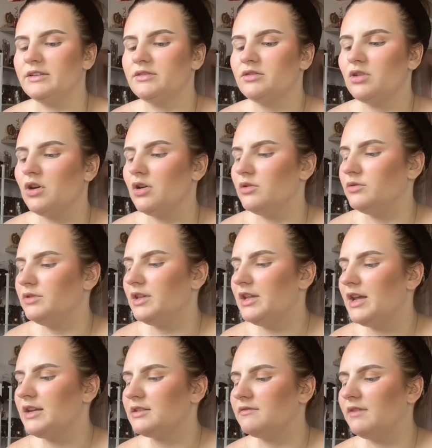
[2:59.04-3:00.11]
So the
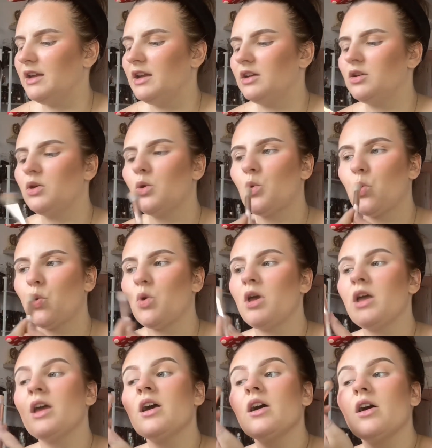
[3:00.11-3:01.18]
next thing
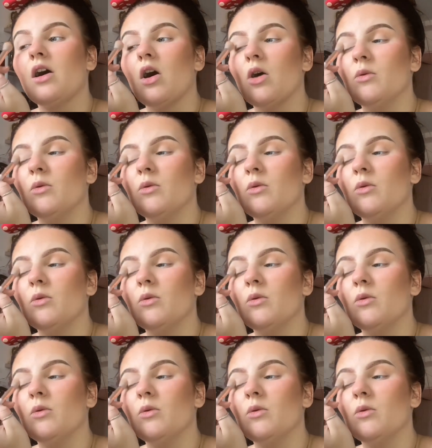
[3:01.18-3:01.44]
I